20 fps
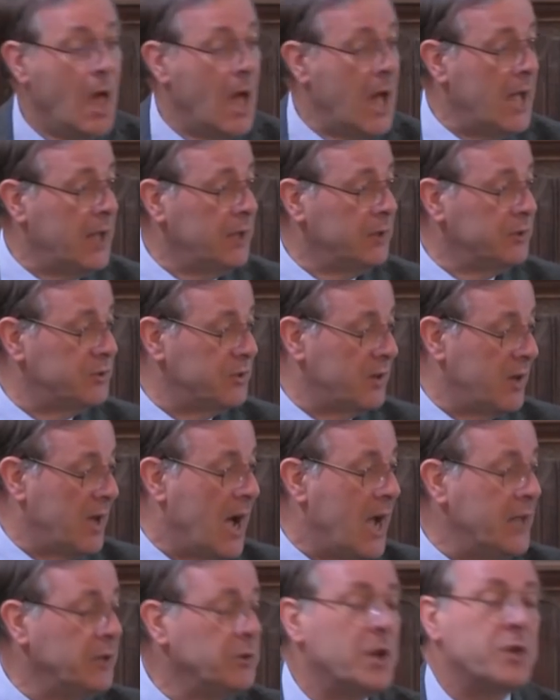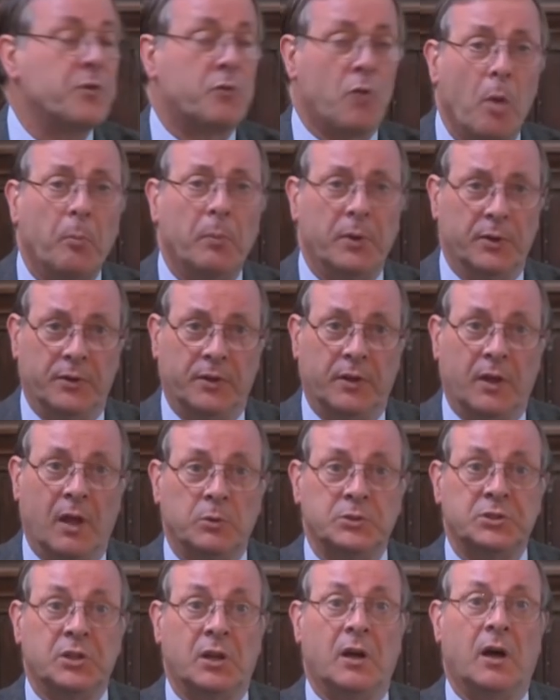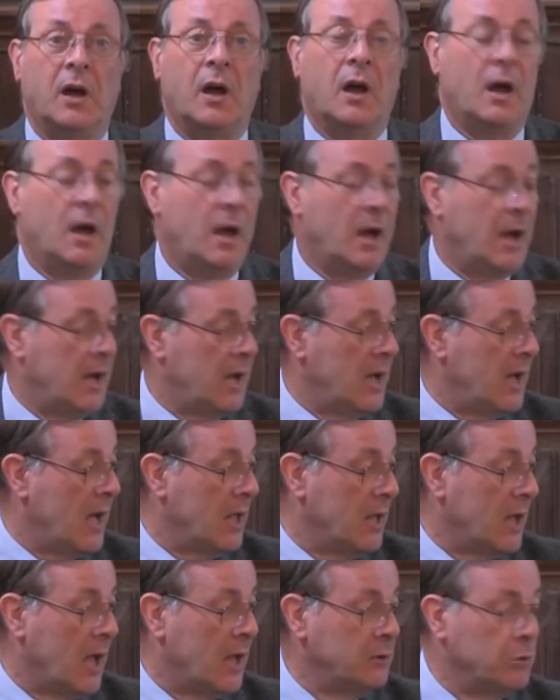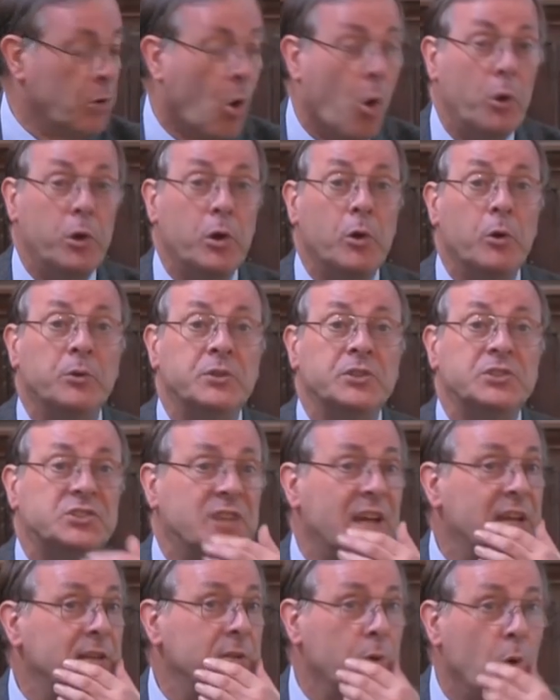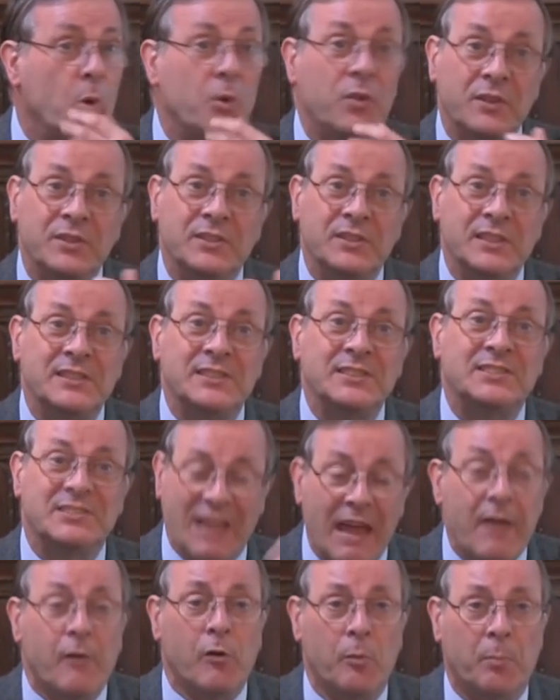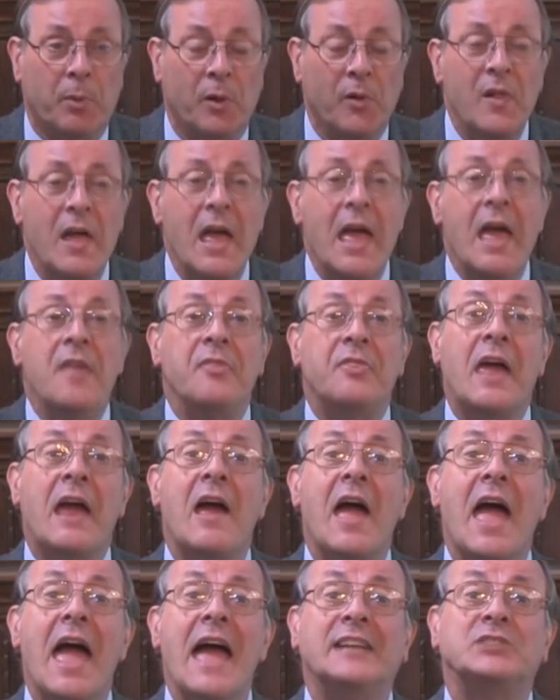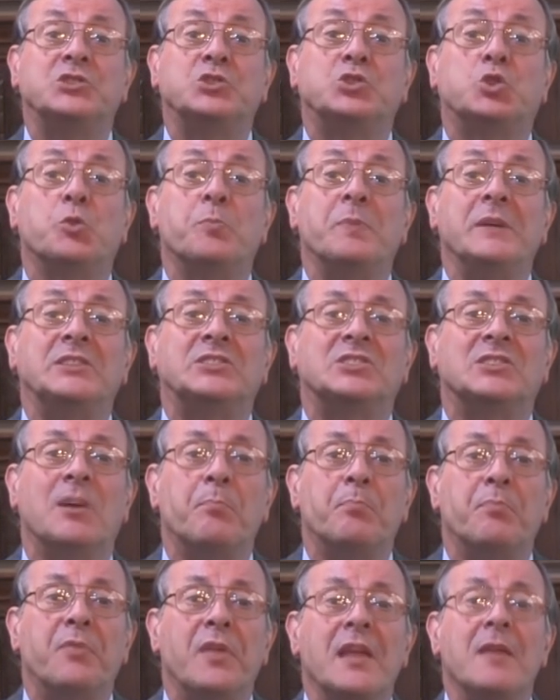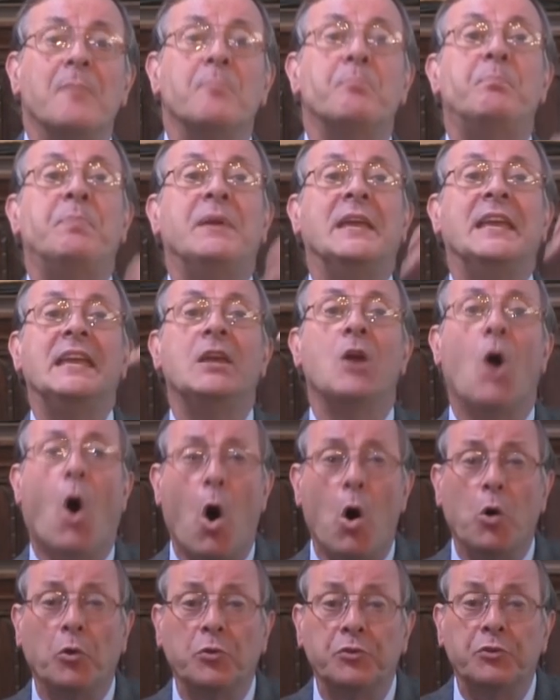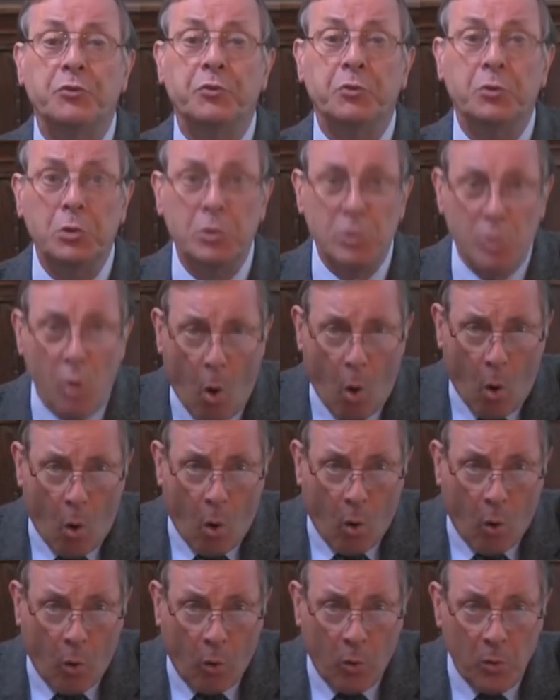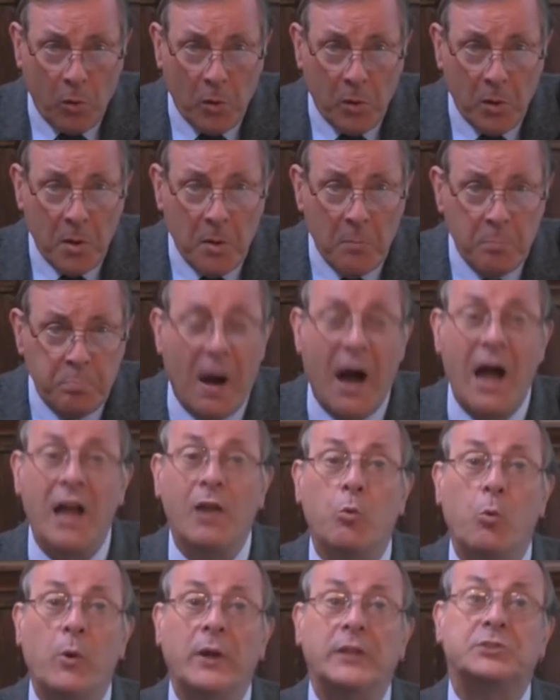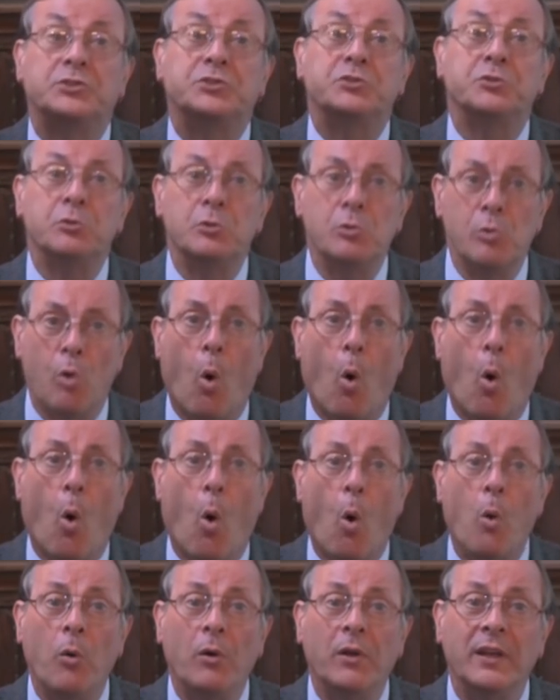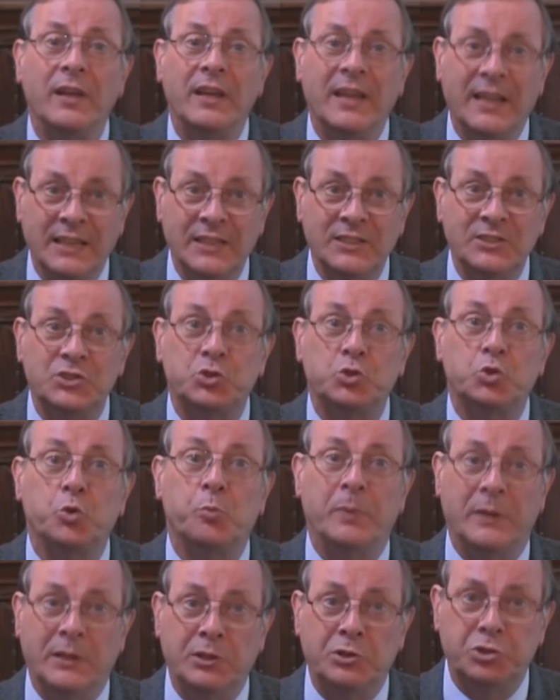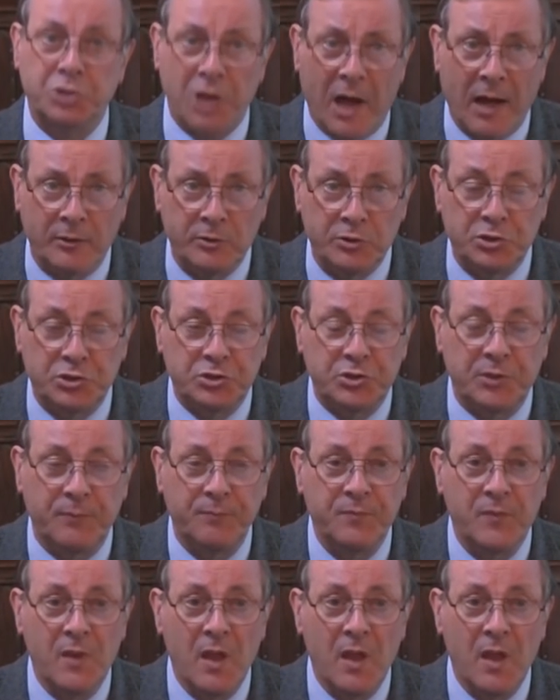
And Heinrich Rommen was a, a lawyer who just said, look, this, this is terrible. There has to be something beyond law by which law is to be judged.